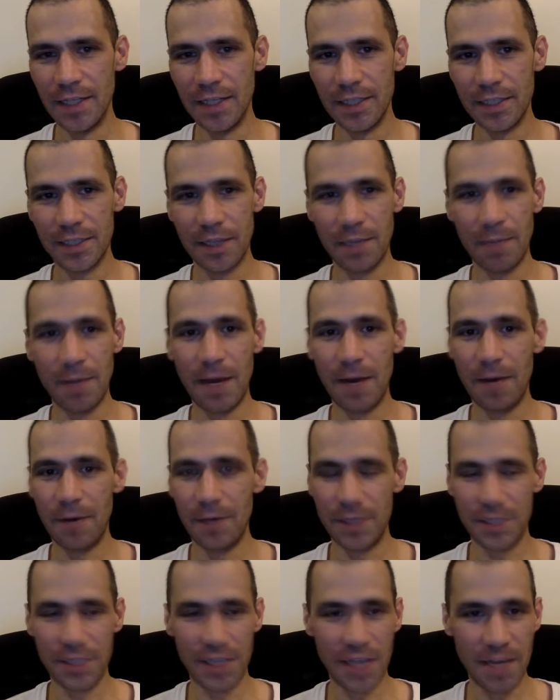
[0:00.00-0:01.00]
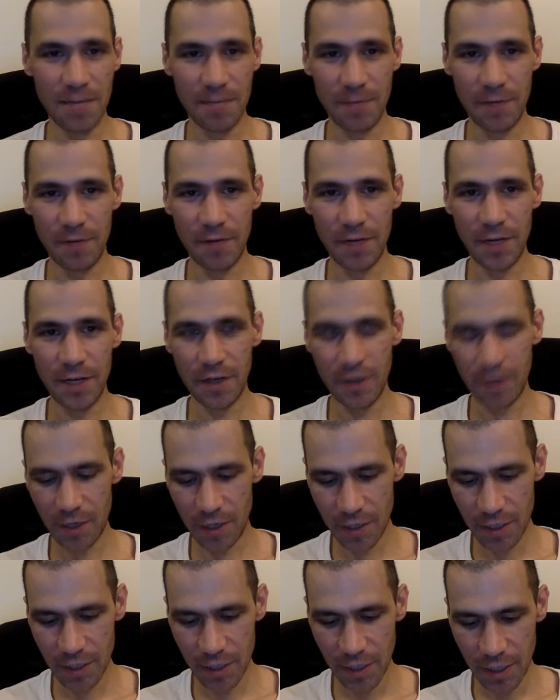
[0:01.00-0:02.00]
somehow it escaped my
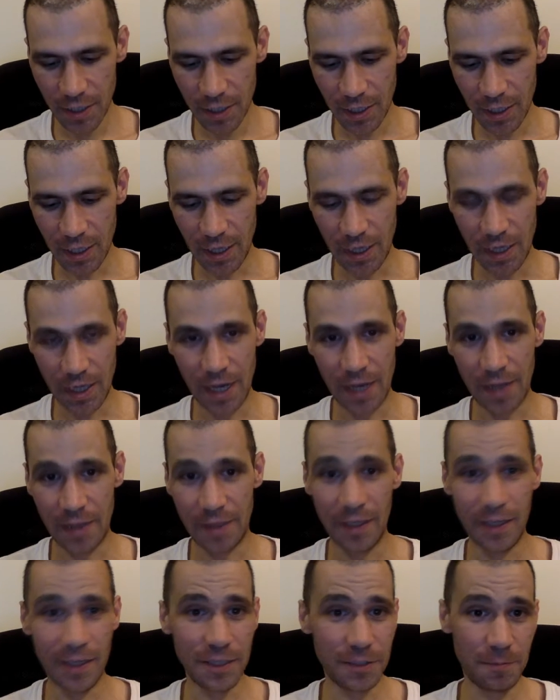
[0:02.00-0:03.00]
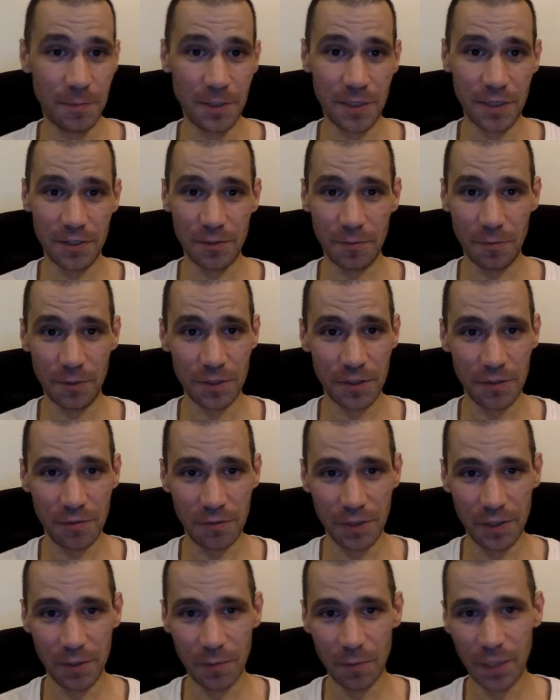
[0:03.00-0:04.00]
radar. I think it's because it wasn't
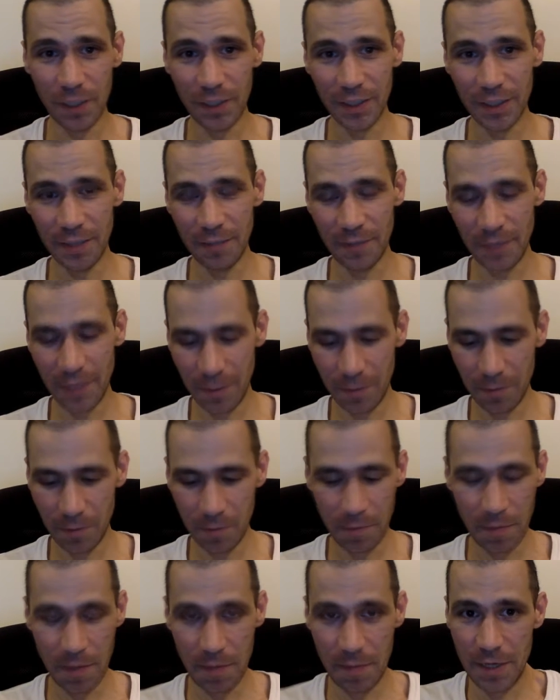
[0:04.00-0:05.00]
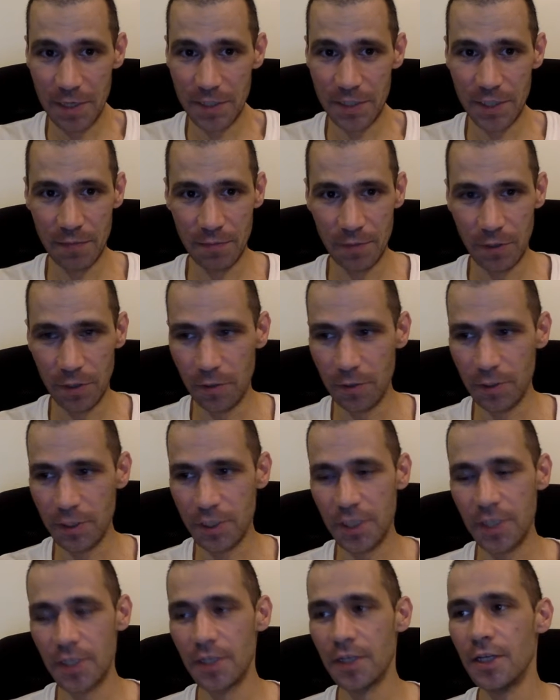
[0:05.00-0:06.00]
really widely available. Maybe I just never
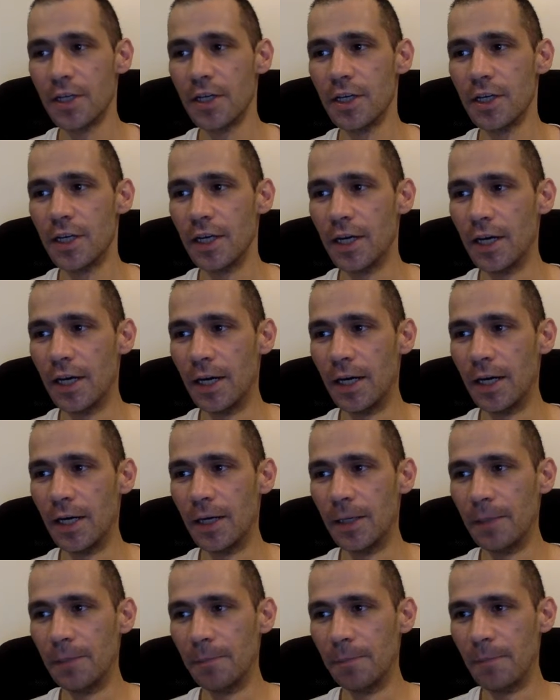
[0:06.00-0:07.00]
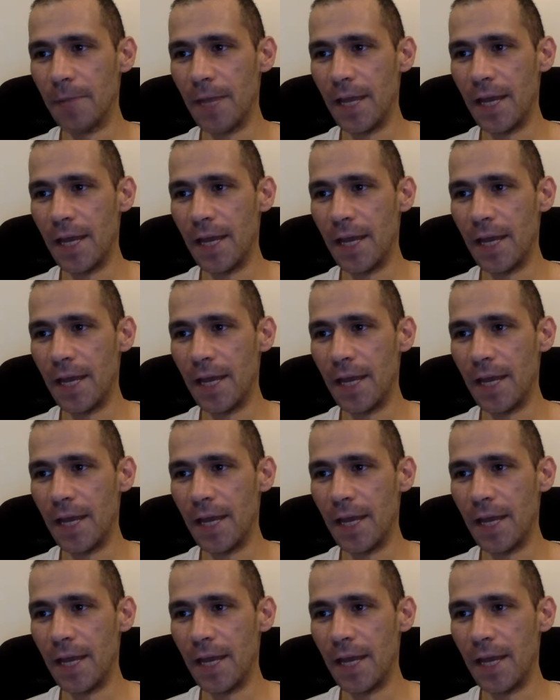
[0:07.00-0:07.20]
noticed it. And